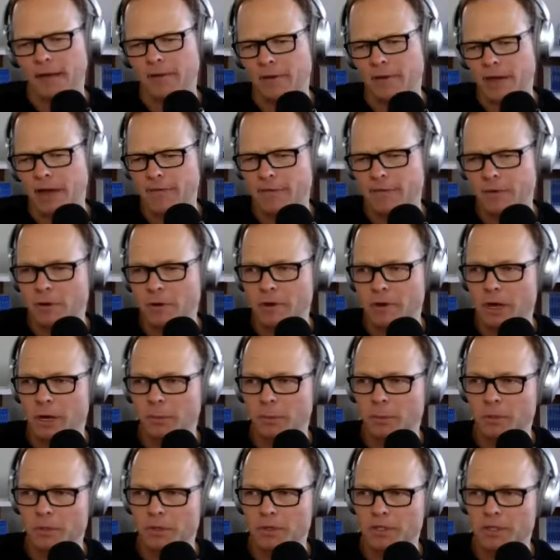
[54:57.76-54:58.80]
I, have heard
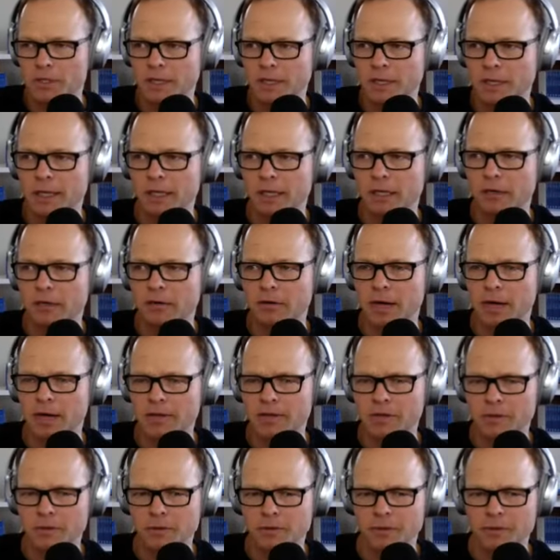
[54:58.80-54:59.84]
numbers in, in and around
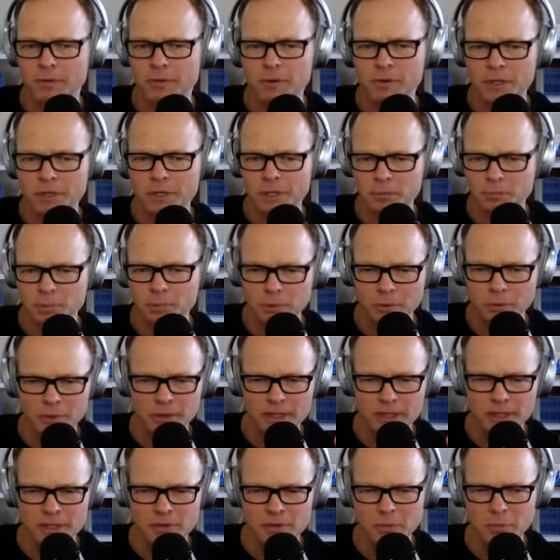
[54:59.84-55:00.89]
sort of 30
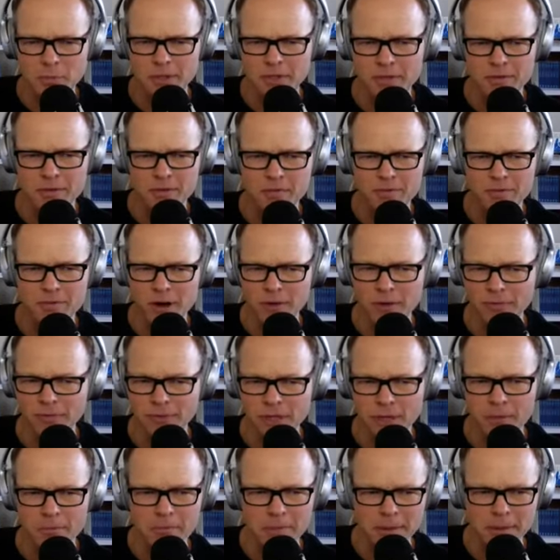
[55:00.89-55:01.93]
employees would be sort of
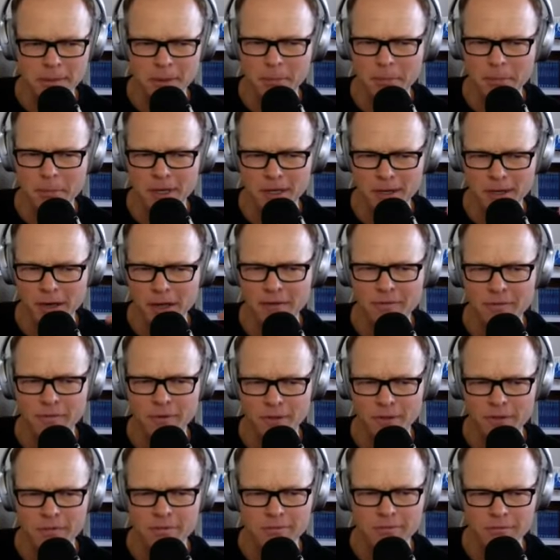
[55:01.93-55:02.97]
roughly a minimum cutoff. Would
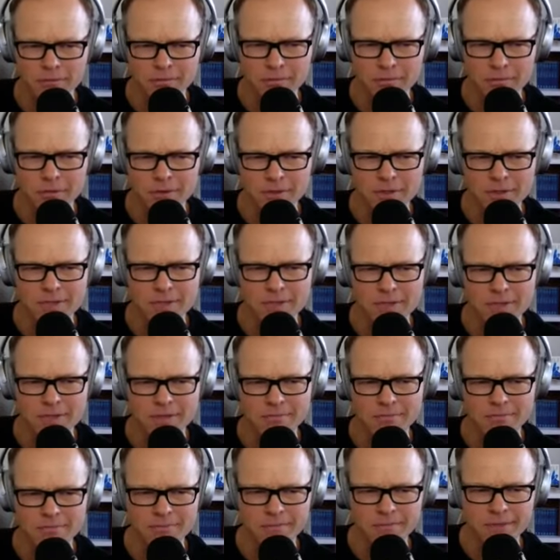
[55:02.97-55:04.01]
you, would
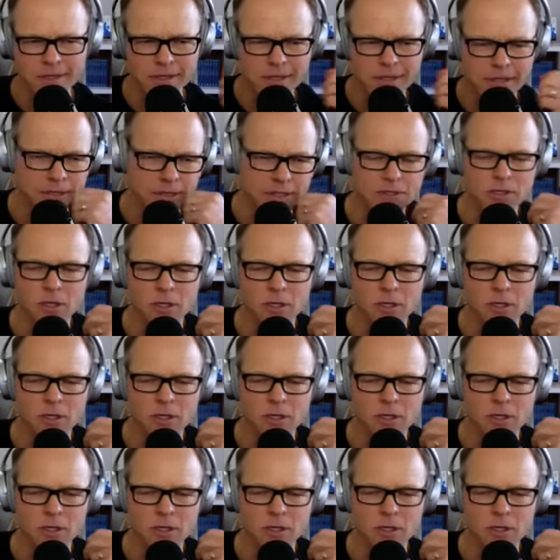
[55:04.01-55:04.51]
you, in